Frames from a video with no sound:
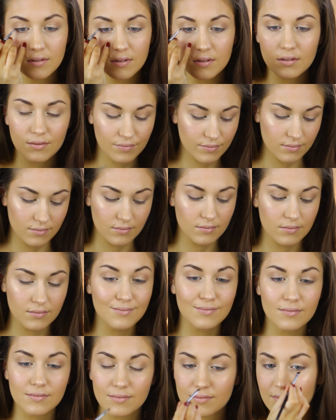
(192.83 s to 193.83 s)

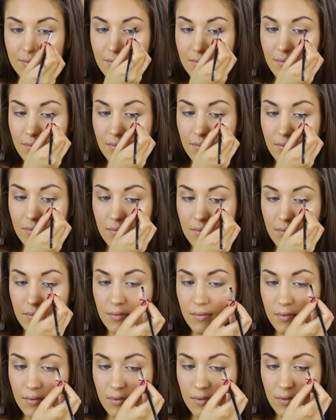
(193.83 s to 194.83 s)

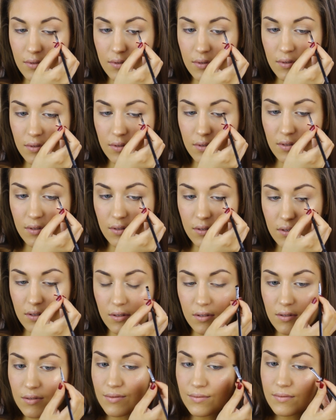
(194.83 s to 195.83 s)

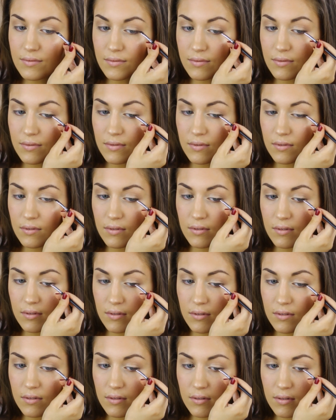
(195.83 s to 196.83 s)

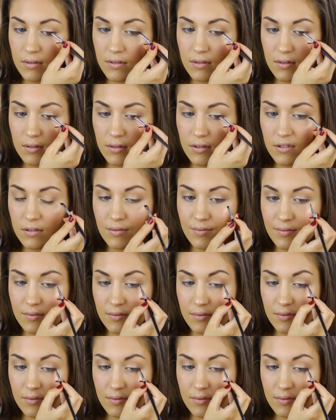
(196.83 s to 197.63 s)
Nobody speaks.